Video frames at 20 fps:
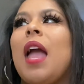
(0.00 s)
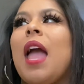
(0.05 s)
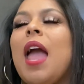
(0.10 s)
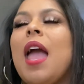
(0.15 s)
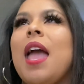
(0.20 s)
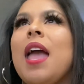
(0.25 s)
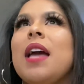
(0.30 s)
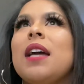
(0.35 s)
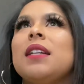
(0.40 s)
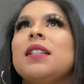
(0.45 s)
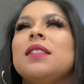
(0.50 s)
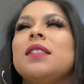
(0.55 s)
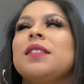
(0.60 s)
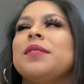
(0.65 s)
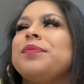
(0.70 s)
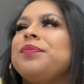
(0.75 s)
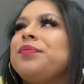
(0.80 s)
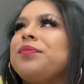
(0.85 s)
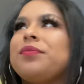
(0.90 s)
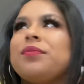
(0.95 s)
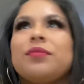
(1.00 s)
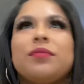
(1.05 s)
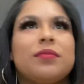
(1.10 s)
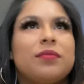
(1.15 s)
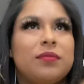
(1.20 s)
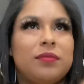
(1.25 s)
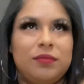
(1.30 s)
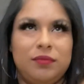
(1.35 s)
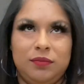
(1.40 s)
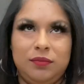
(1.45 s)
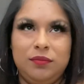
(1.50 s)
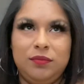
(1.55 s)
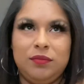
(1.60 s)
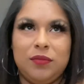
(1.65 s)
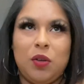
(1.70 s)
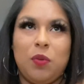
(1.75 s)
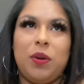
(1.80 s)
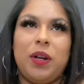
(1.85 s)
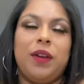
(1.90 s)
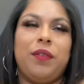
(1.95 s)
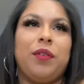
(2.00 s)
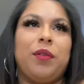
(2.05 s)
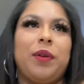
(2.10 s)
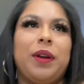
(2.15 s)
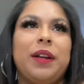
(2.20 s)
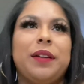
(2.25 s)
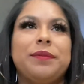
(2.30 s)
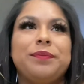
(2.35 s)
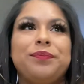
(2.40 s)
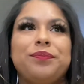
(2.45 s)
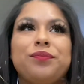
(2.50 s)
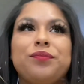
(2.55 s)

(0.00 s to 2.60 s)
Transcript: and whatever, right?